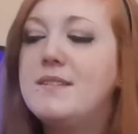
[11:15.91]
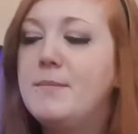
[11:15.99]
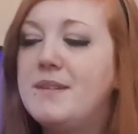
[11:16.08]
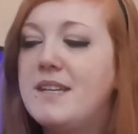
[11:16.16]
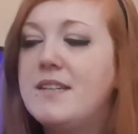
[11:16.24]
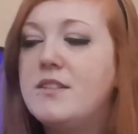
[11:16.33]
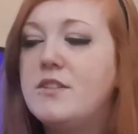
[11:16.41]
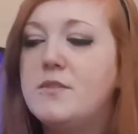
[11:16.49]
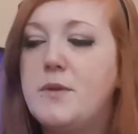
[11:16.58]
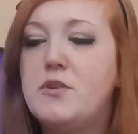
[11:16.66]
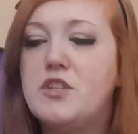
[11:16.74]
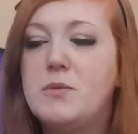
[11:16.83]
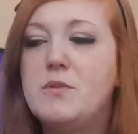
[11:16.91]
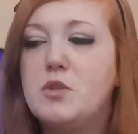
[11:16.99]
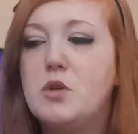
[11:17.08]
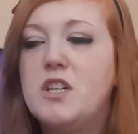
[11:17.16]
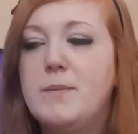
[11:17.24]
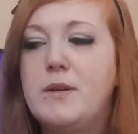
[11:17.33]
My sister as well, she was
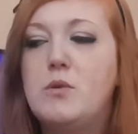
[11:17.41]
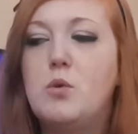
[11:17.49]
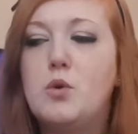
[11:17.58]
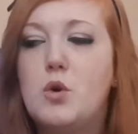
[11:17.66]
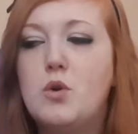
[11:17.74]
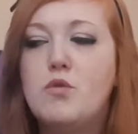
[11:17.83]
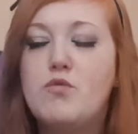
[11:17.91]
talking about going on